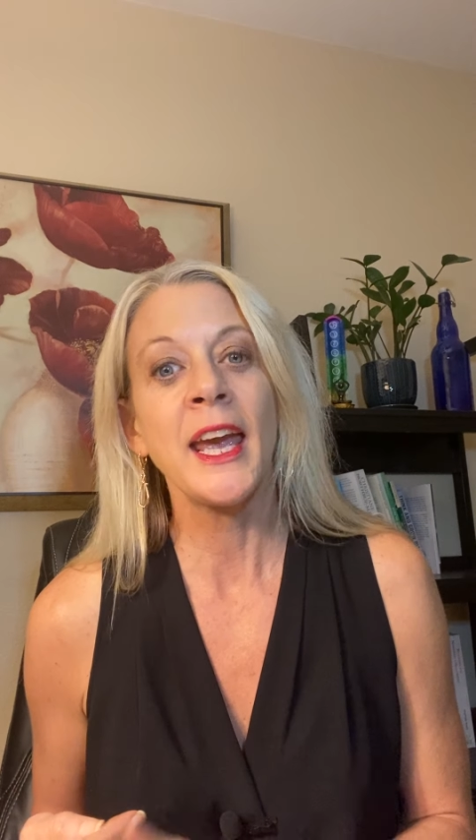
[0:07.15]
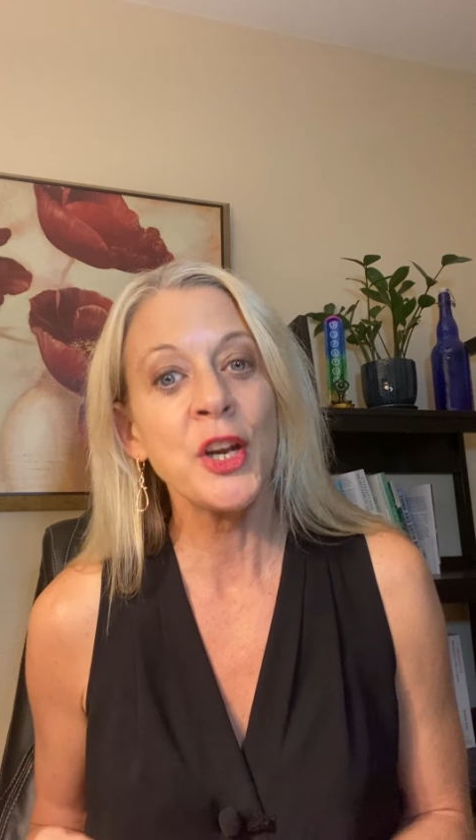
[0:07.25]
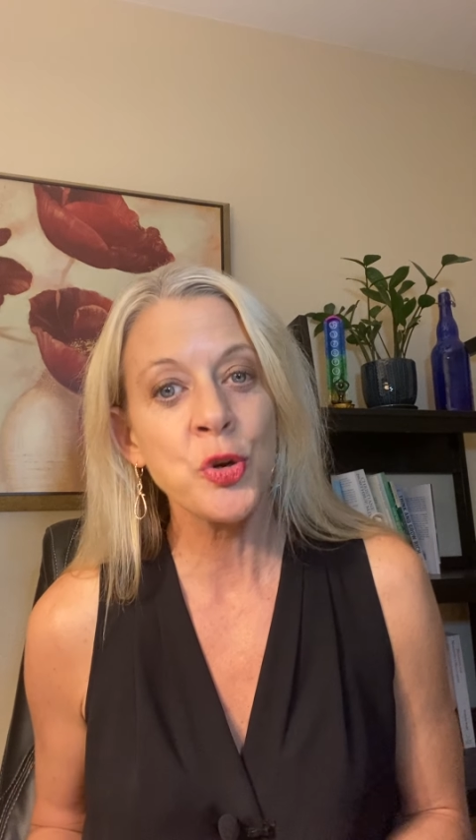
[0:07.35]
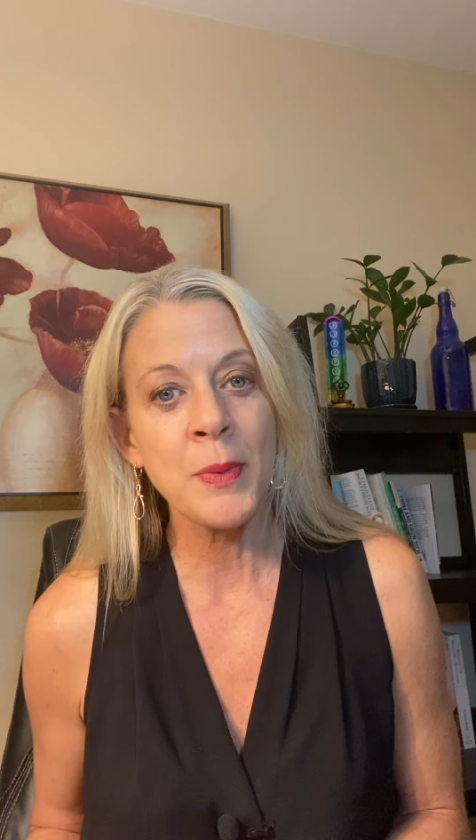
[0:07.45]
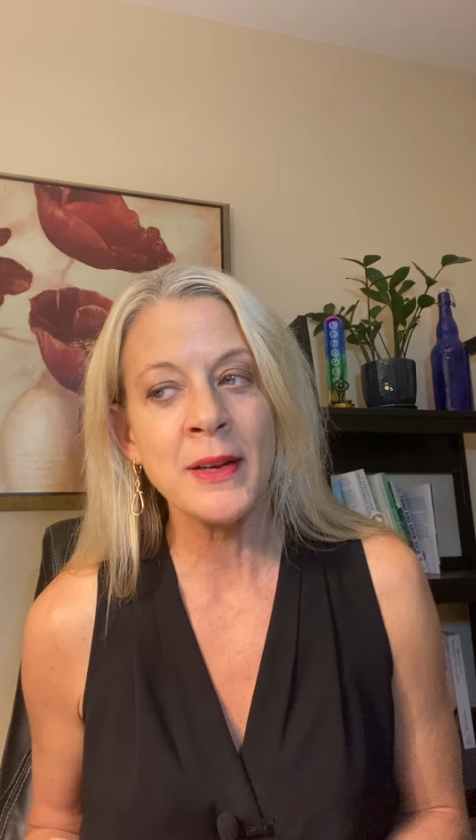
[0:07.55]

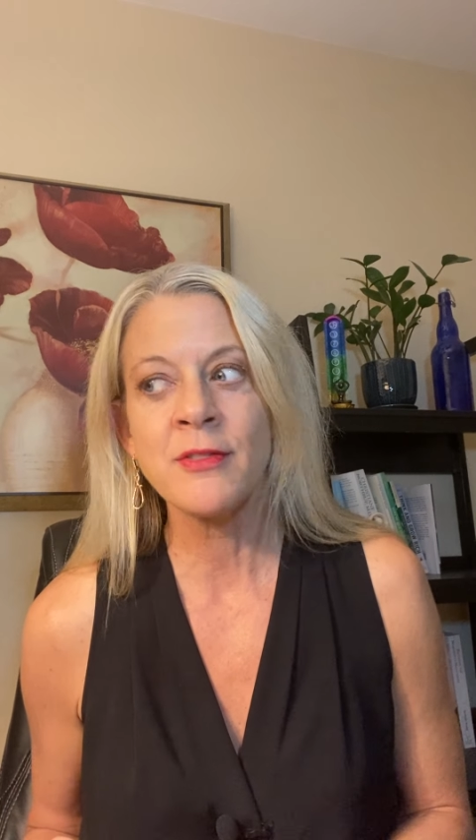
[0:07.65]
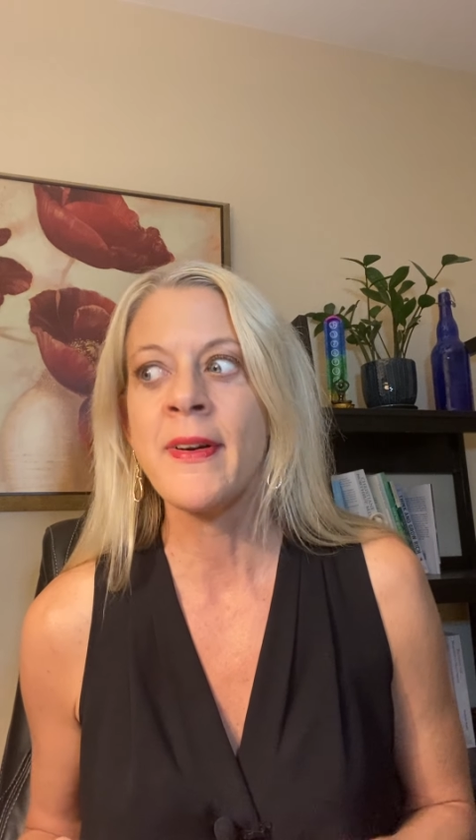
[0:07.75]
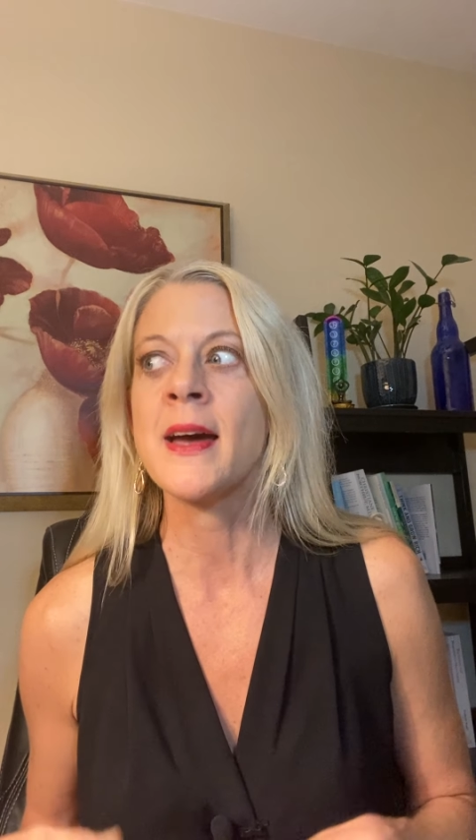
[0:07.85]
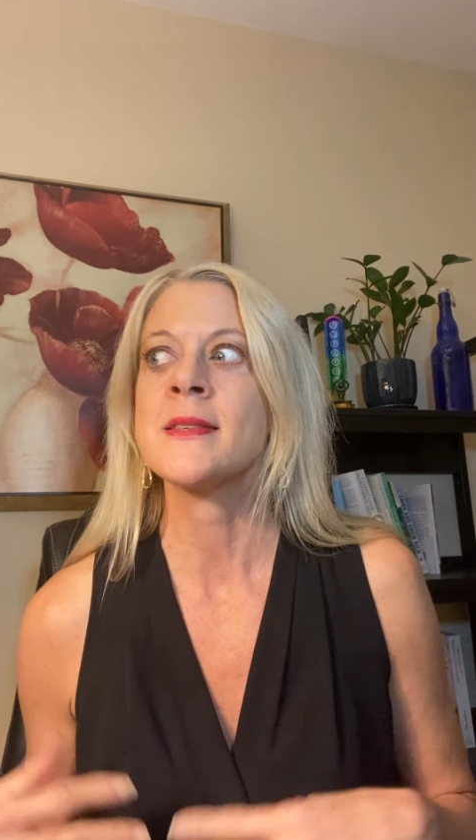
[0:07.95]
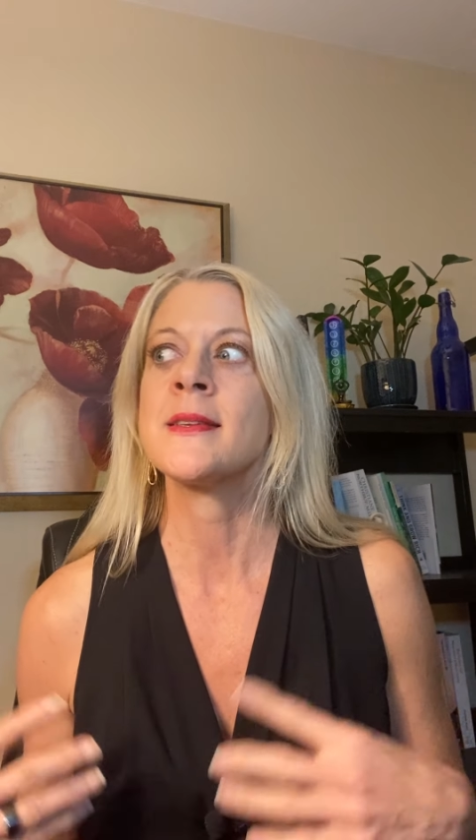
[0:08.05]
intermittent
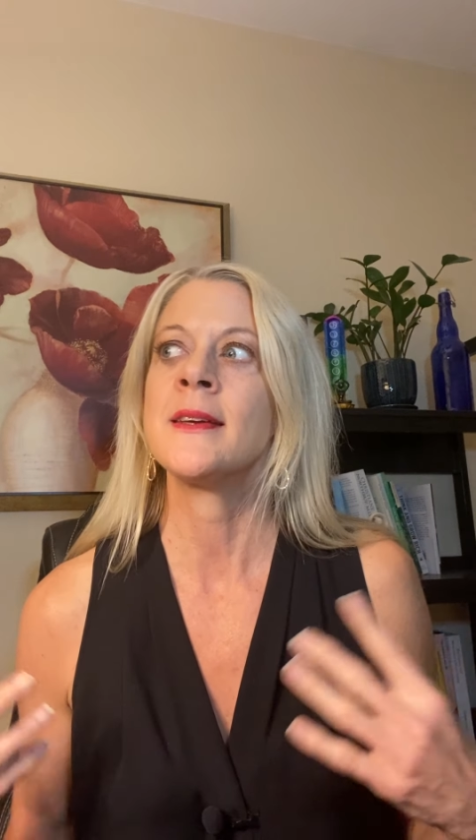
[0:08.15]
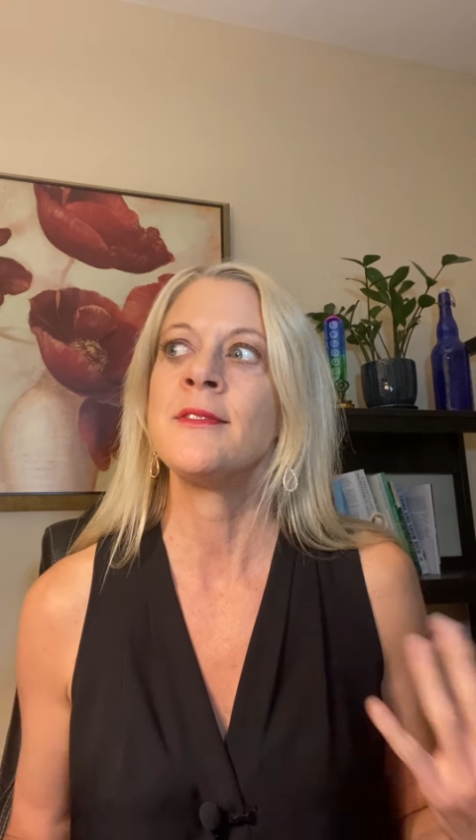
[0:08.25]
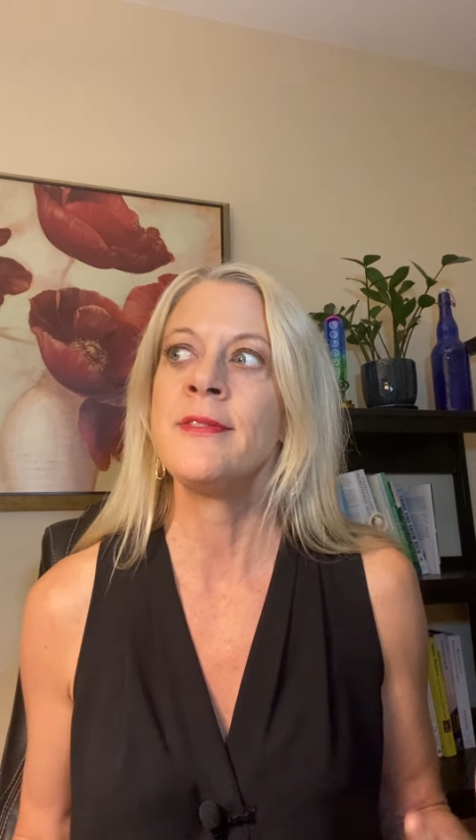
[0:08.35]
fasting,